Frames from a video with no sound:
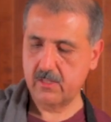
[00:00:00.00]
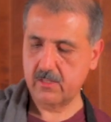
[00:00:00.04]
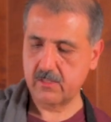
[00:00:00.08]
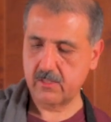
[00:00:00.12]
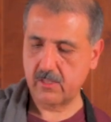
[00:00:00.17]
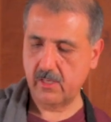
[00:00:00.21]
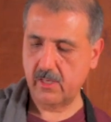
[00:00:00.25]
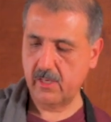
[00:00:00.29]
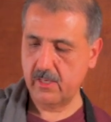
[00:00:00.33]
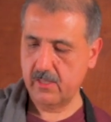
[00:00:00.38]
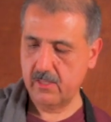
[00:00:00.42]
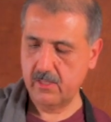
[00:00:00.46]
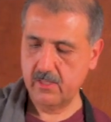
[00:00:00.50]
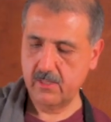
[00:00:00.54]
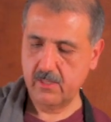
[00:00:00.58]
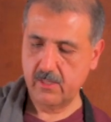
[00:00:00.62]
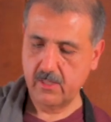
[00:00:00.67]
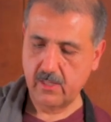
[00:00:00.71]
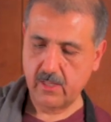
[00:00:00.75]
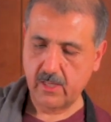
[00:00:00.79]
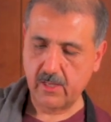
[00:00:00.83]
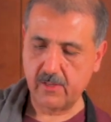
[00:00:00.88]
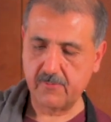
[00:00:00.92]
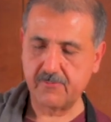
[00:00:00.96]
Okay.
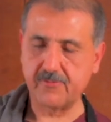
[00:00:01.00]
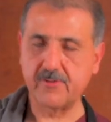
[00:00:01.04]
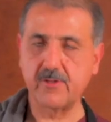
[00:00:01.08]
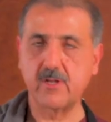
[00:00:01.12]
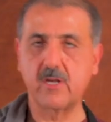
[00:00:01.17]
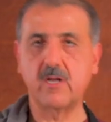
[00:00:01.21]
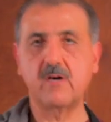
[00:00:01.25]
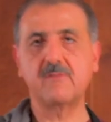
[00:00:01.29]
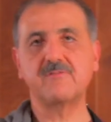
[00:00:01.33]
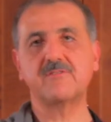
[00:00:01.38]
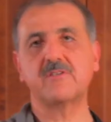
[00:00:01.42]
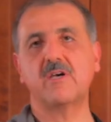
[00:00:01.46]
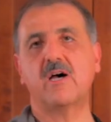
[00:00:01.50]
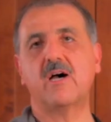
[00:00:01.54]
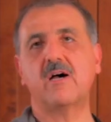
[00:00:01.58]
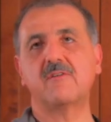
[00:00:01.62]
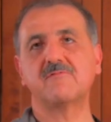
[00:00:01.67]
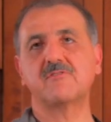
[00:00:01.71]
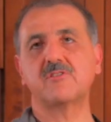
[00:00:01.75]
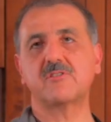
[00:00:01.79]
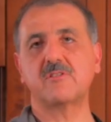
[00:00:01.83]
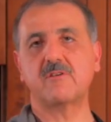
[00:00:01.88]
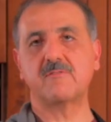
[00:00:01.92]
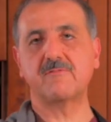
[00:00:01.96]
If you love to
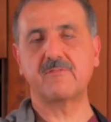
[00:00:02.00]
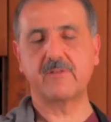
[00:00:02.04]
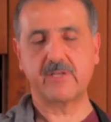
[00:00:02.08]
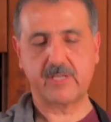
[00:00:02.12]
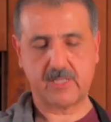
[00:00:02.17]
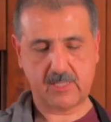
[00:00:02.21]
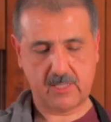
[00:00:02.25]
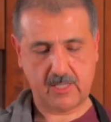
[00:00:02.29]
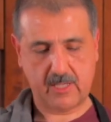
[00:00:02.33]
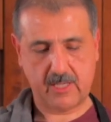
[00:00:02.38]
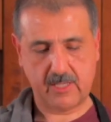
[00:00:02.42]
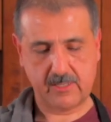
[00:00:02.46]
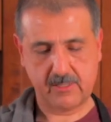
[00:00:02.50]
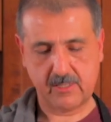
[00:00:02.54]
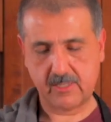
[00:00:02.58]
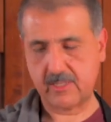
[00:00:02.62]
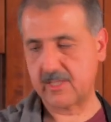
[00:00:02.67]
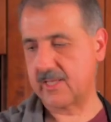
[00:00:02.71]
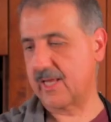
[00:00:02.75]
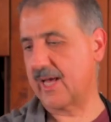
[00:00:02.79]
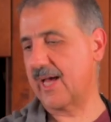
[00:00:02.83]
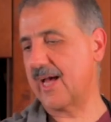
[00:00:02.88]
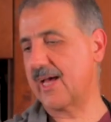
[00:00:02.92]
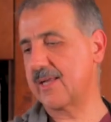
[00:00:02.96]
have stuff like that, you
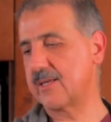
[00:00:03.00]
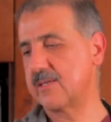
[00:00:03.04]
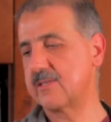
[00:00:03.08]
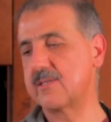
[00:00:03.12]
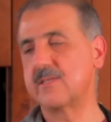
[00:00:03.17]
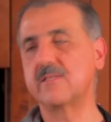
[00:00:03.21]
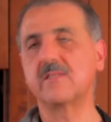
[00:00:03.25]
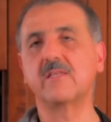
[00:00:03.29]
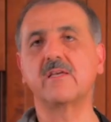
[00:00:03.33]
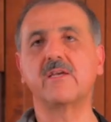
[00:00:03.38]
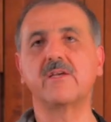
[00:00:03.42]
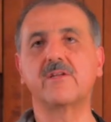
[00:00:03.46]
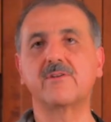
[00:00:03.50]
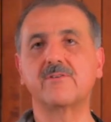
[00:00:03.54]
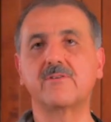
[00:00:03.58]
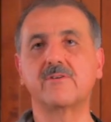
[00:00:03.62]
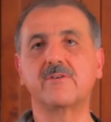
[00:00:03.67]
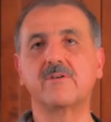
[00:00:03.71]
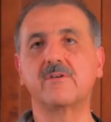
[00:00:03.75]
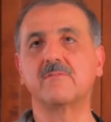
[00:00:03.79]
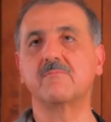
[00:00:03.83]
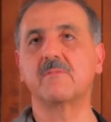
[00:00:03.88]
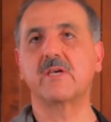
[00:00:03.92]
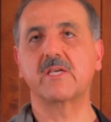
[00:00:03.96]
can add it in
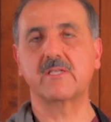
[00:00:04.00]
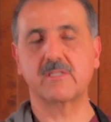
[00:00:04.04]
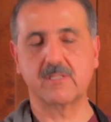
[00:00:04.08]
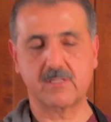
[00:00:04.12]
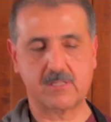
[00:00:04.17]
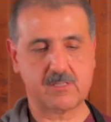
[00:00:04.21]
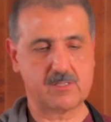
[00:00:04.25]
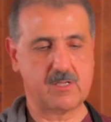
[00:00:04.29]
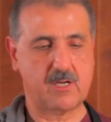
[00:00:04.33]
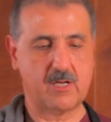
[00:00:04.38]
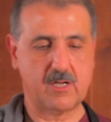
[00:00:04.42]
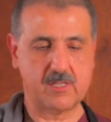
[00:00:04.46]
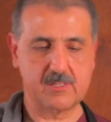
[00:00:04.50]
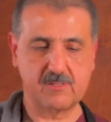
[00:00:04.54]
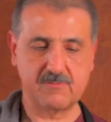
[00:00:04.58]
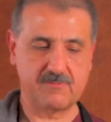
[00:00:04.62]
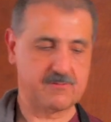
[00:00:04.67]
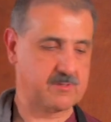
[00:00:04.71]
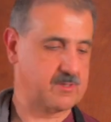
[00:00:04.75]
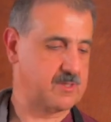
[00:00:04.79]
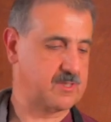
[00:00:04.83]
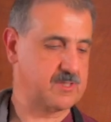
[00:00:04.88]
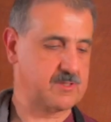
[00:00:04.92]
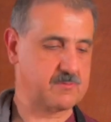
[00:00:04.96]
later and make a sauce.
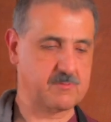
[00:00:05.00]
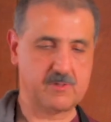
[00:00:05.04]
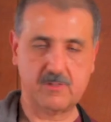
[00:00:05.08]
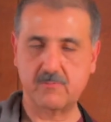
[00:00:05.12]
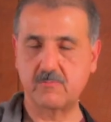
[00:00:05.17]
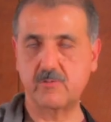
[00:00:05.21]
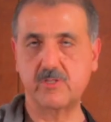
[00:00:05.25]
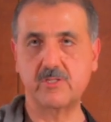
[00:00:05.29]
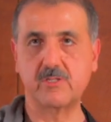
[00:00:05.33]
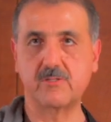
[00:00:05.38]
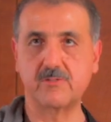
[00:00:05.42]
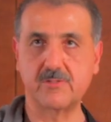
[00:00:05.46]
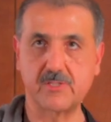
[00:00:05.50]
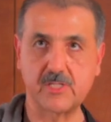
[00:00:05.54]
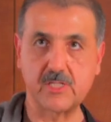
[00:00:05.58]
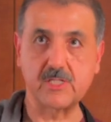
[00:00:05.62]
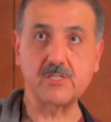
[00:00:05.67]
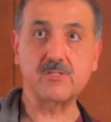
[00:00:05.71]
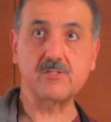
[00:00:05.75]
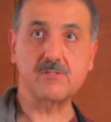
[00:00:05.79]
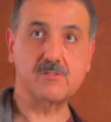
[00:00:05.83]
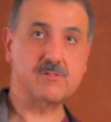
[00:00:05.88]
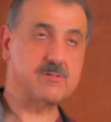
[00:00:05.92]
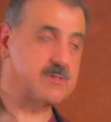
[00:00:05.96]
For this one, we don't need
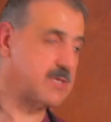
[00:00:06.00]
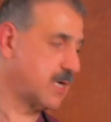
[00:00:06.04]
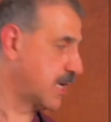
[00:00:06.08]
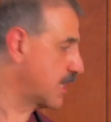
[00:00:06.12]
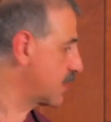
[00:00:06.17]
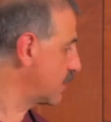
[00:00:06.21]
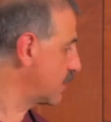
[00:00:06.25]
to do that.